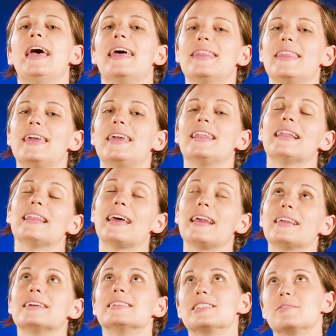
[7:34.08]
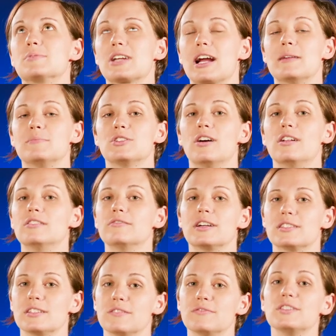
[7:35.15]
and then like and subscribe to all of
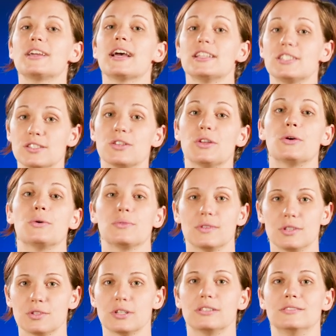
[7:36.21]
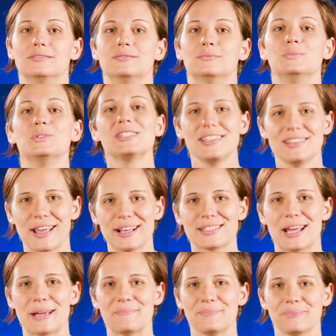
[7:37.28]
our stuff. You guys know the drill. We'll see you
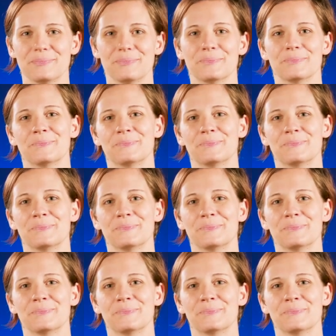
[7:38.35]
next time.